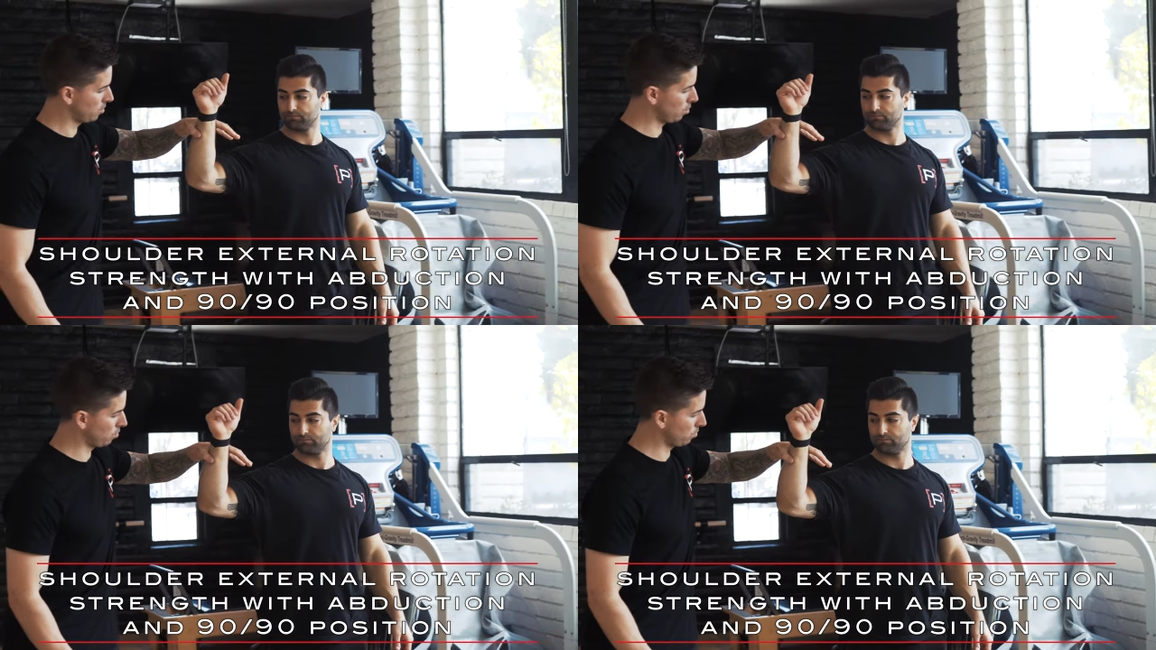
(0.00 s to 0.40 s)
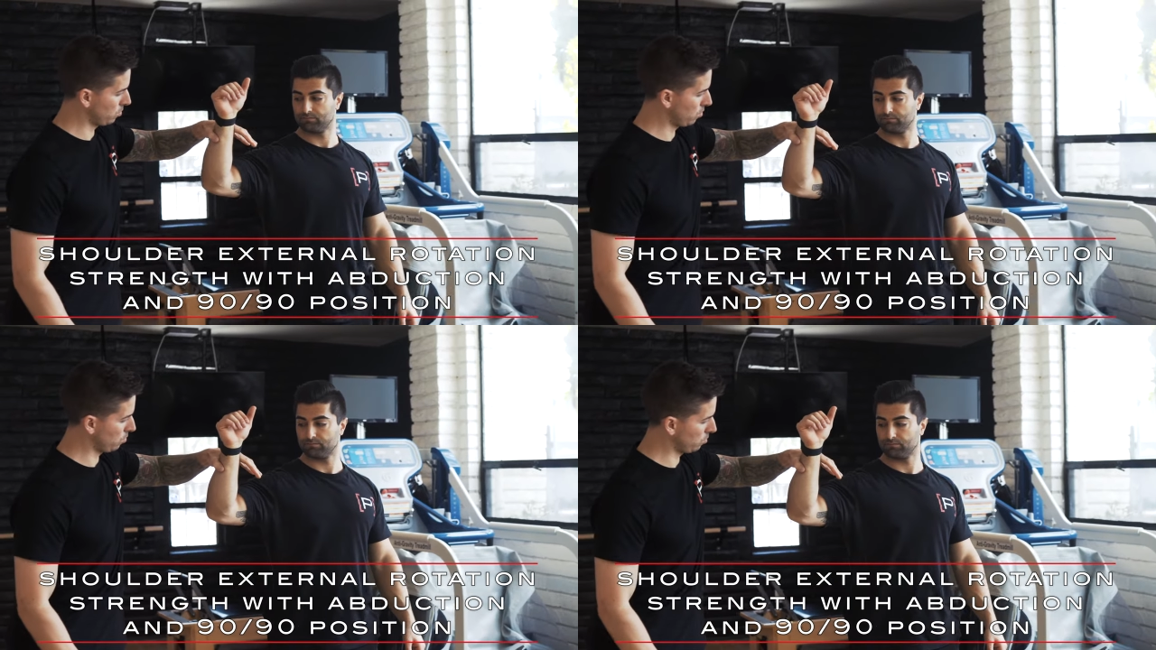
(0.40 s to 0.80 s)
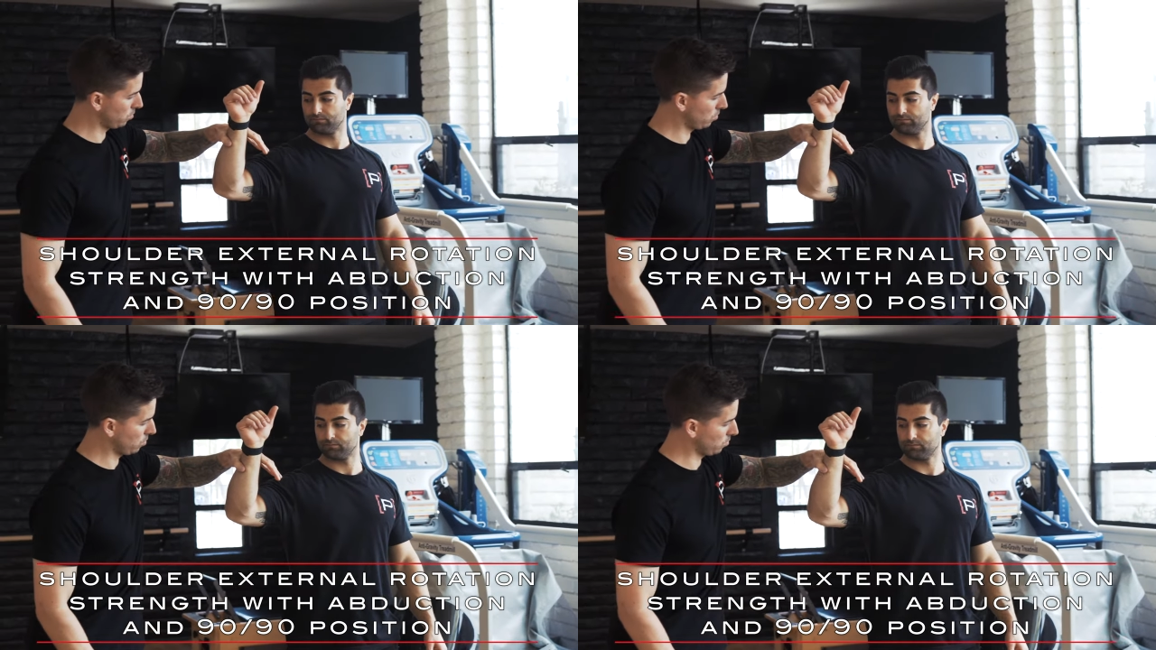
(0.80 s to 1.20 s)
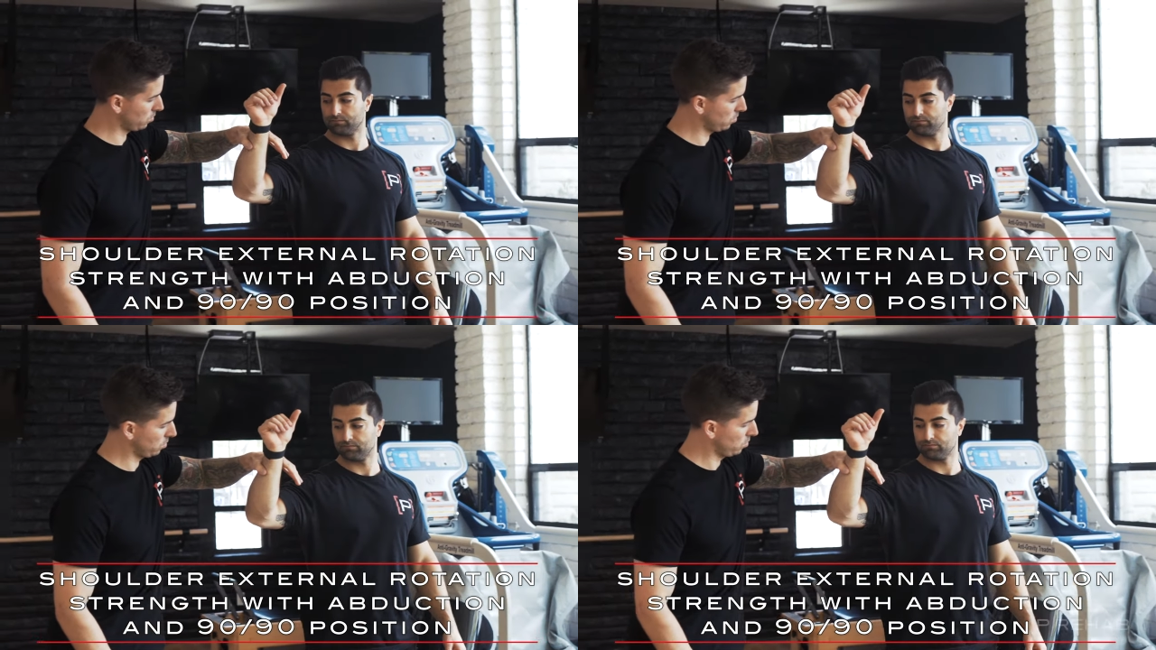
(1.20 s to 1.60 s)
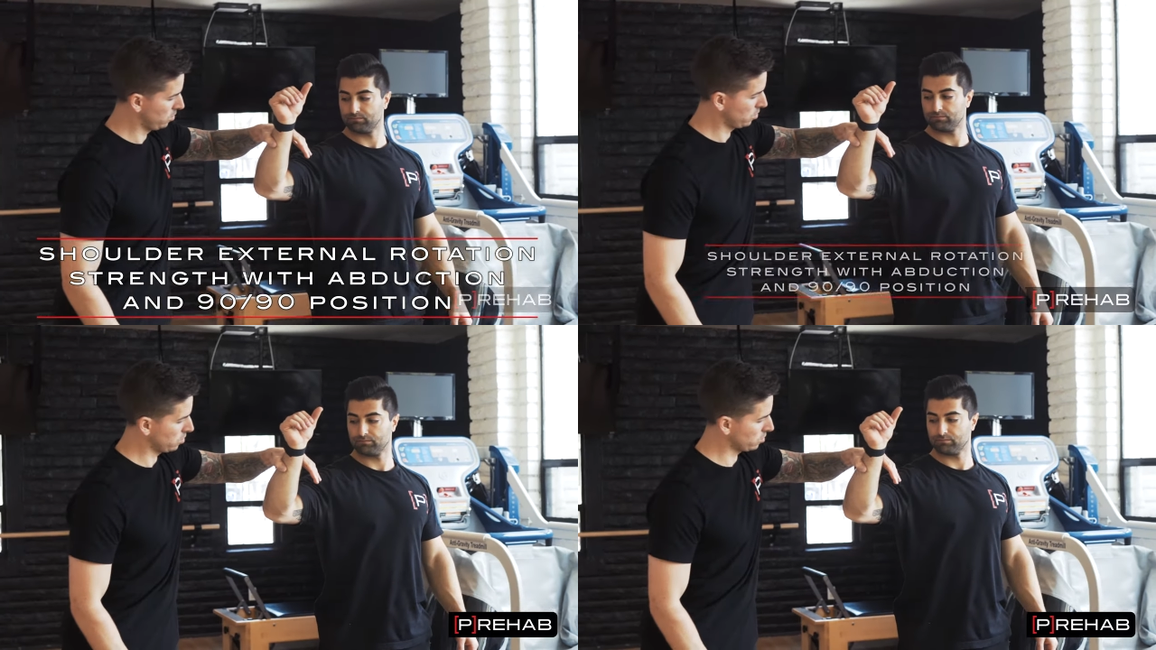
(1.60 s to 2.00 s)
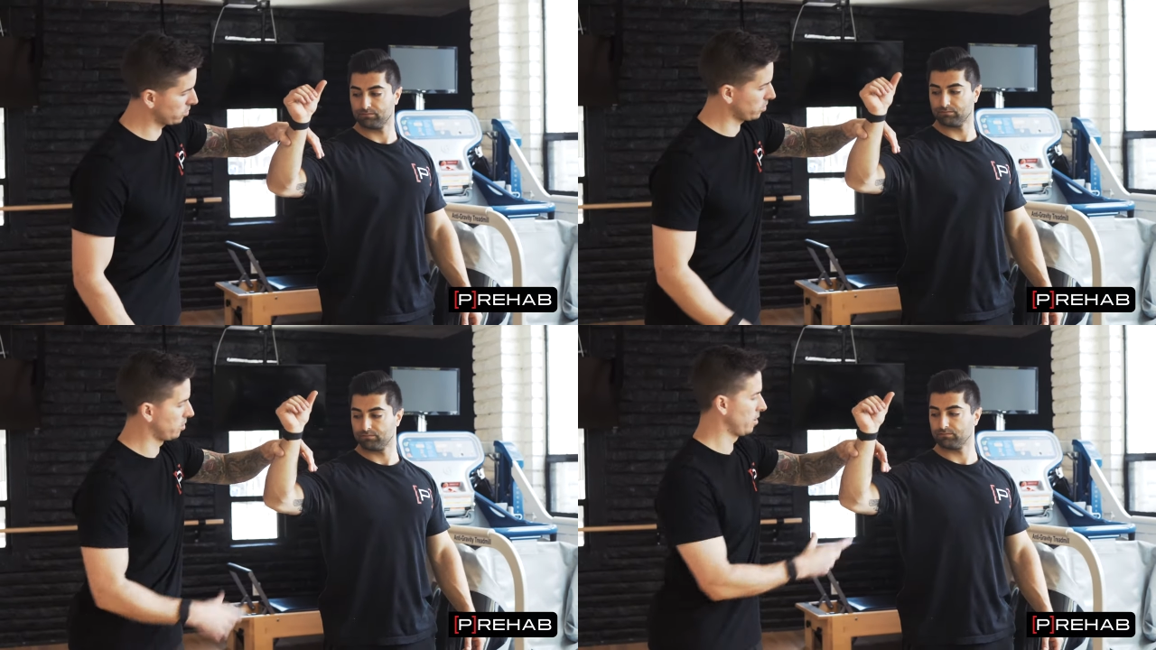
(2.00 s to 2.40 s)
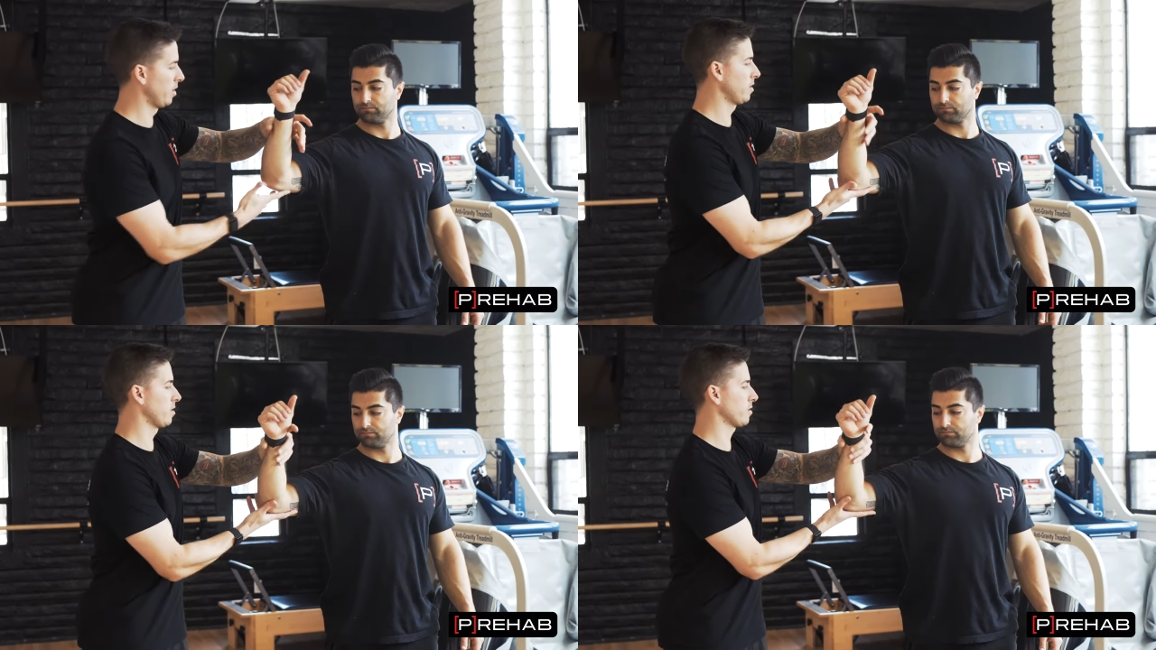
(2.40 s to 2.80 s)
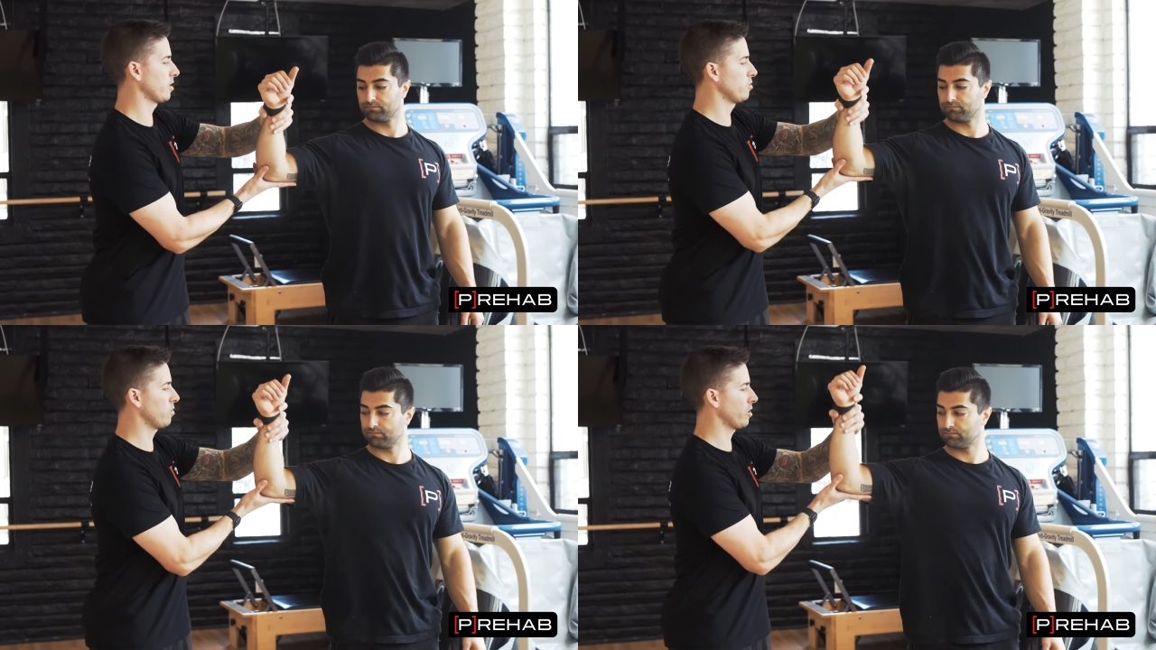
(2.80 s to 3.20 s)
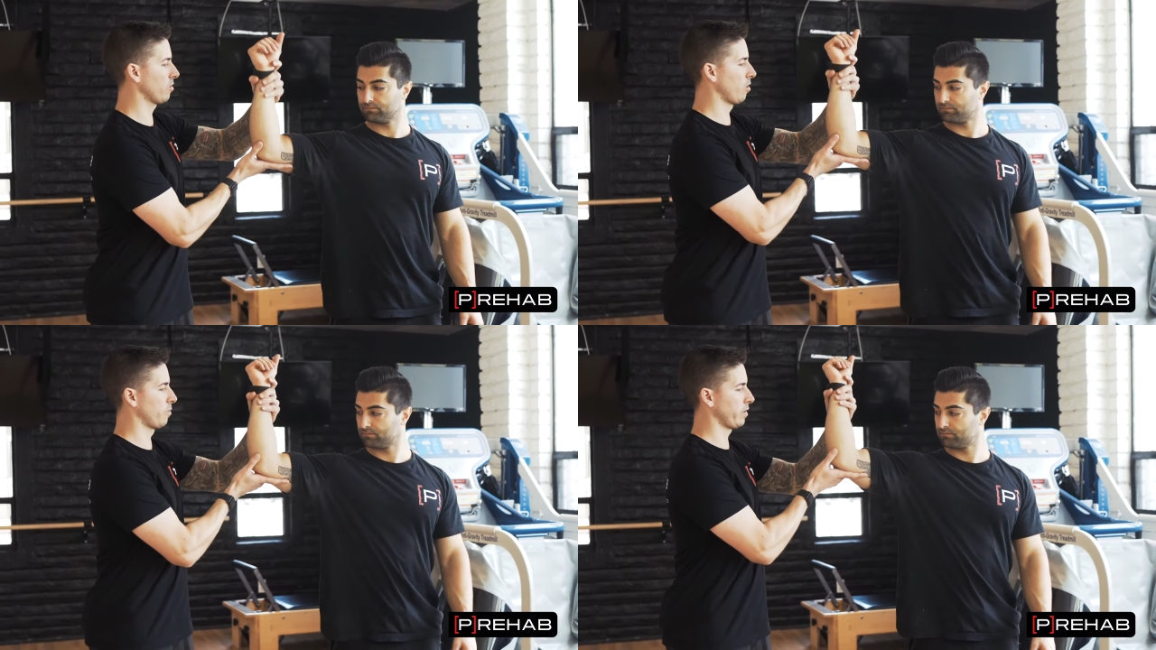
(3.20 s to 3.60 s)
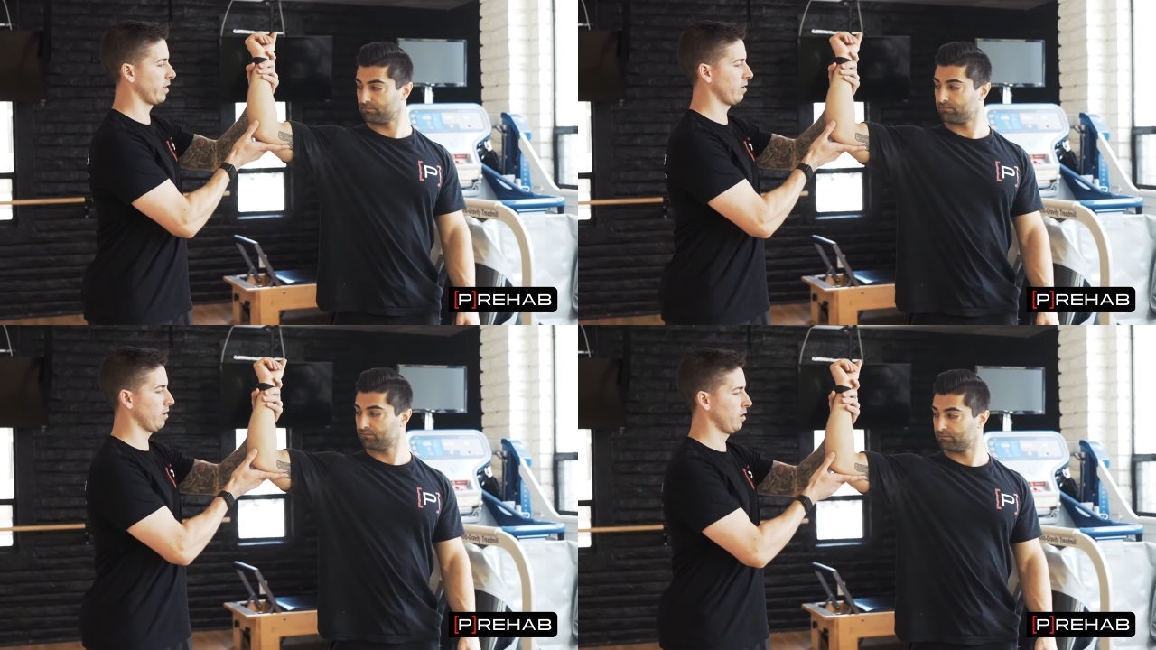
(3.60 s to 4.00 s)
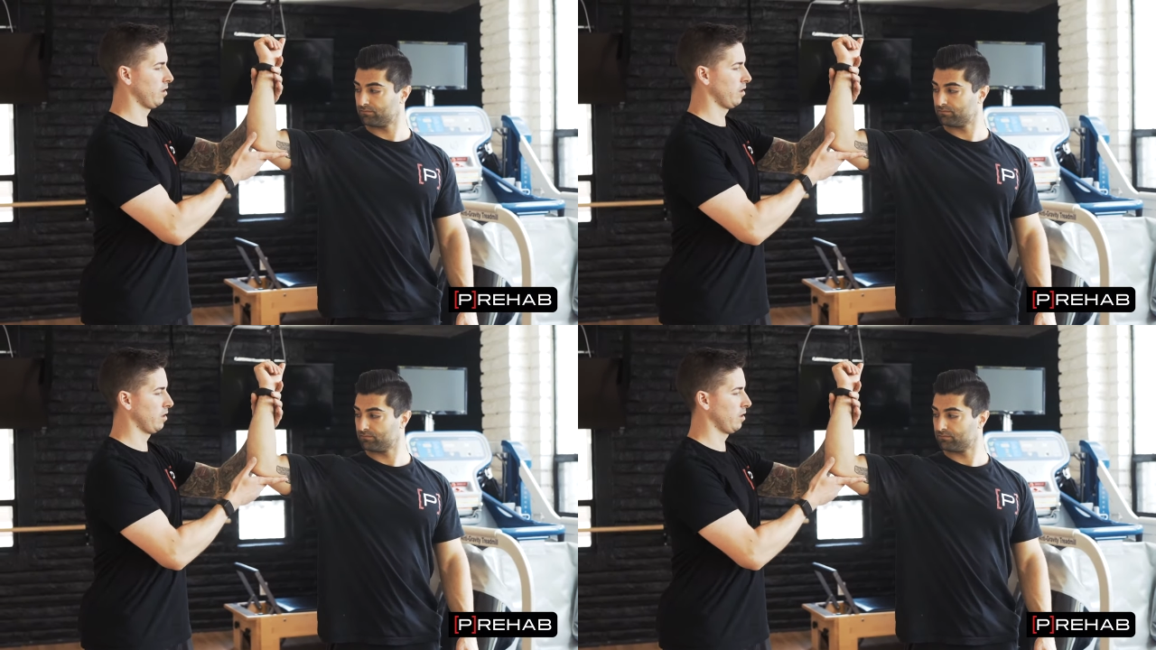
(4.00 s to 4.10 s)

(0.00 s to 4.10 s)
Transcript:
Speaker 1: Hold, hold, hold. Good, and then can you get your arm here?